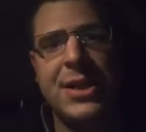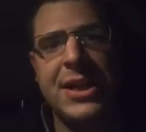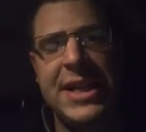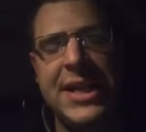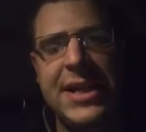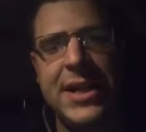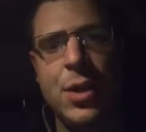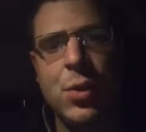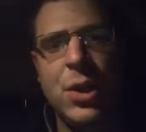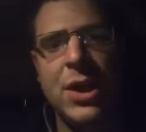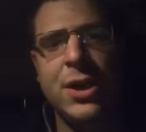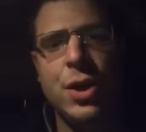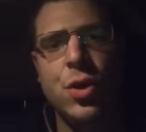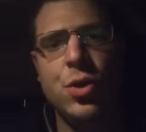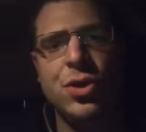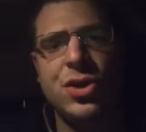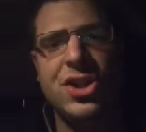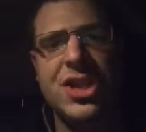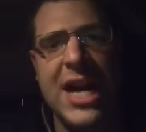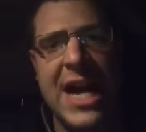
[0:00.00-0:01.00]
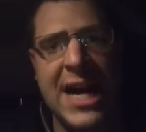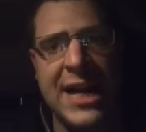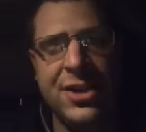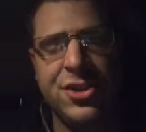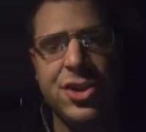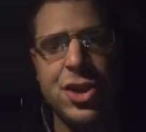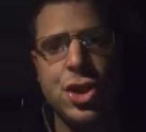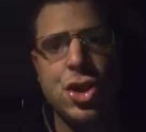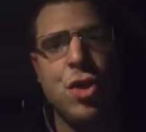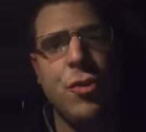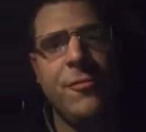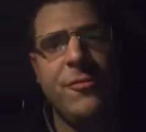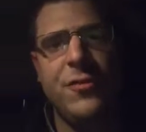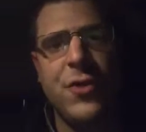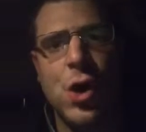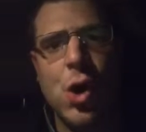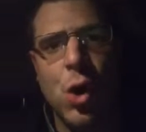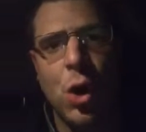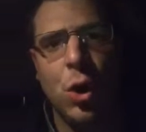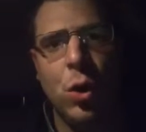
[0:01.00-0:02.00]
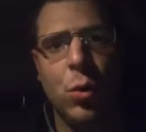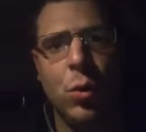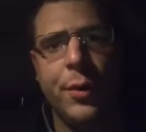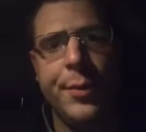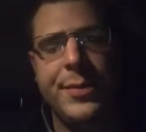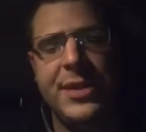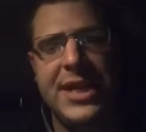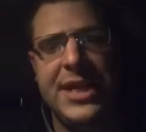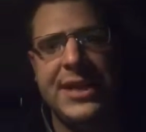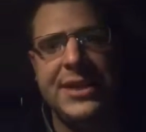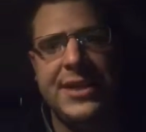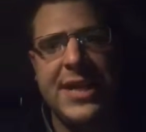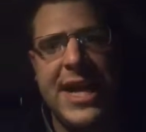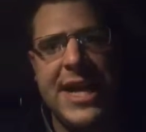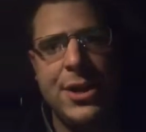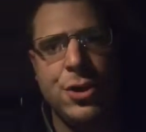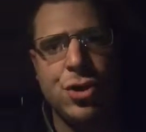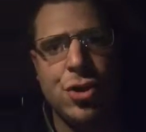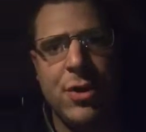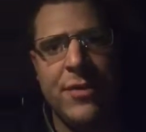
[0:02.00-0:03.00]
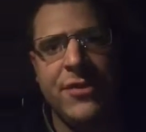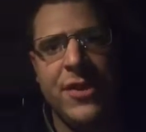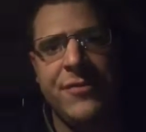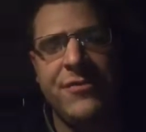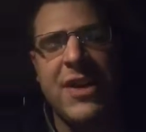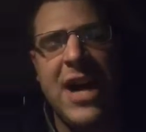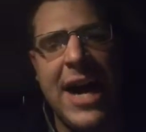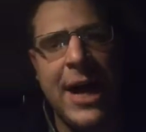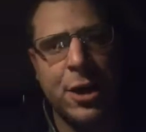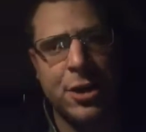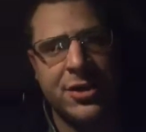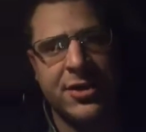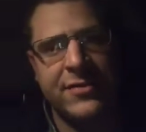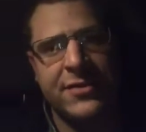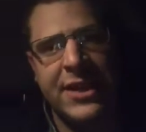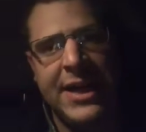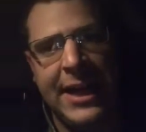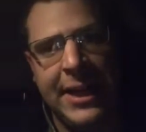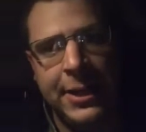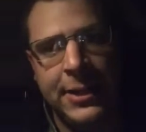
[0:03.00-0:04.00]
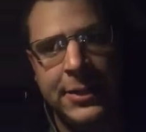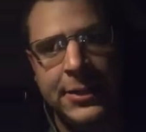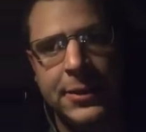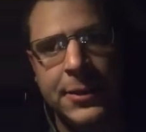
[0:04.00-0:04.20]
but anyone who says you fool will be in danger of the fires of hell."